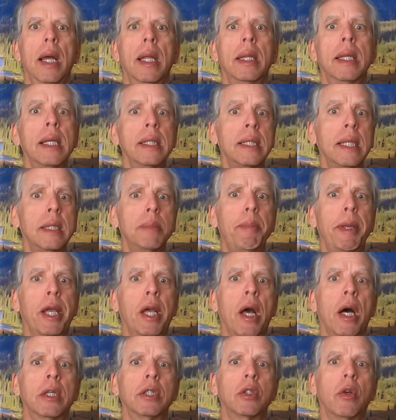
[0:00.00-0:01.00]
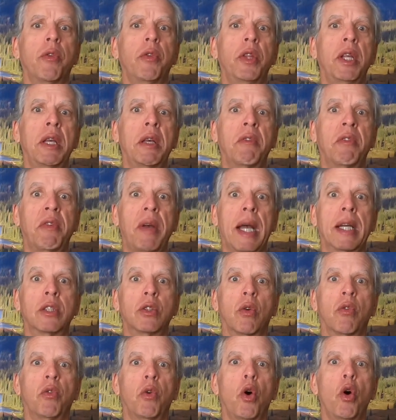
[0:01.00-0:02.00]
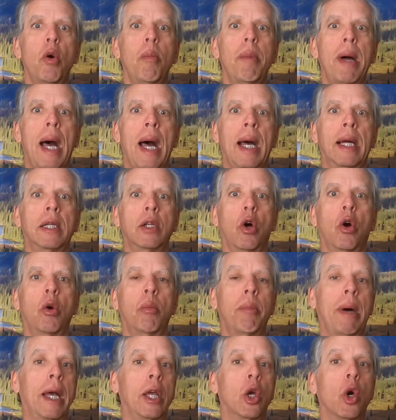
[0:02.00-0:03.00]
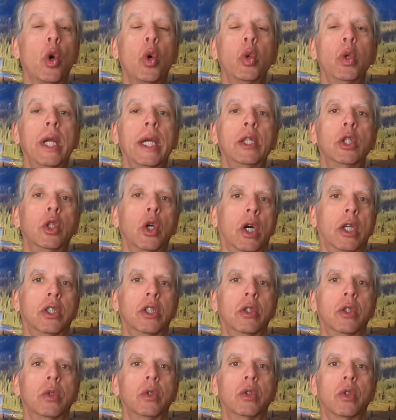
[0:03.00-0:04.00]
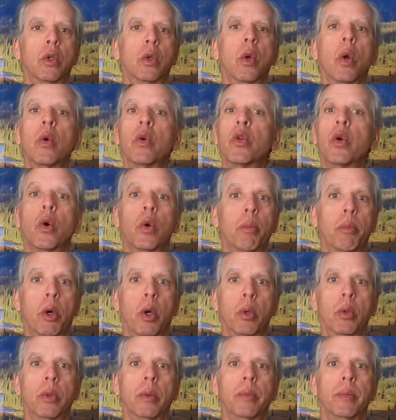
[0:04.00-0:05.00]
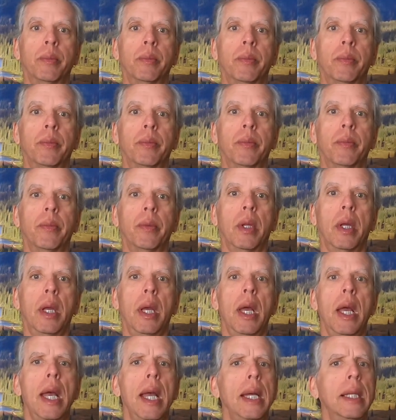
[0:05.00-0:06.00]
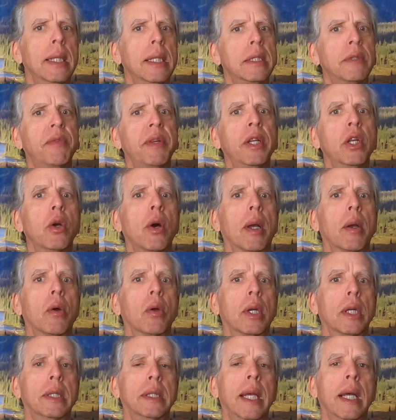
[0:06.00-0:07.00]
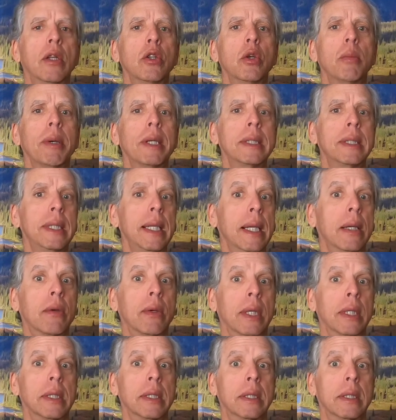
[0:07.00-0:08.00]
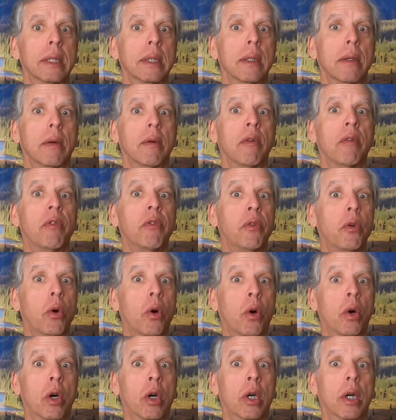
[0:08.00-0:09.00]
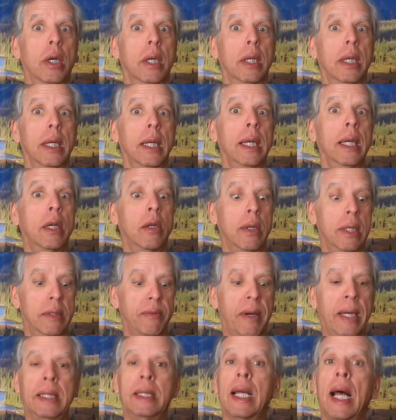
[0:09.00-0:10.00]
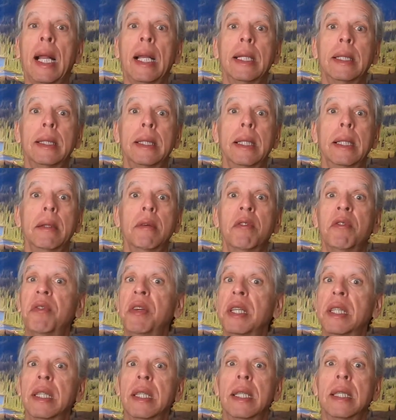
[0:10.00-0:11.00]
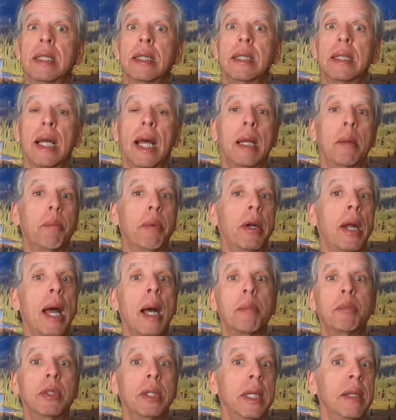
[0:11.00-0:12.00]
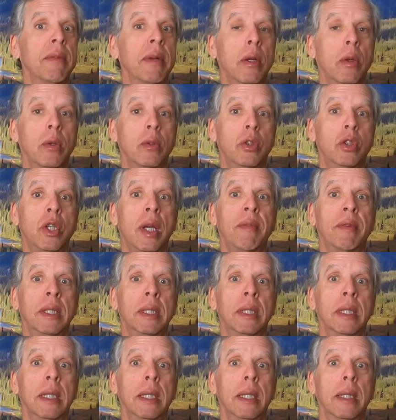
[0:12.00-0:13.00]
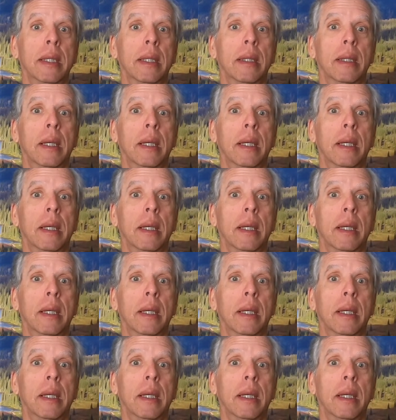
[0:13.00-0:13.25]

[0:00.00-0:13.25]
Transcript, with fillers: This is because of the effects of OMAD on my own endogenous growth hormone. In this video, I'm going to tell you my secrets for increased vitality, fitness, and perhaps even longevity.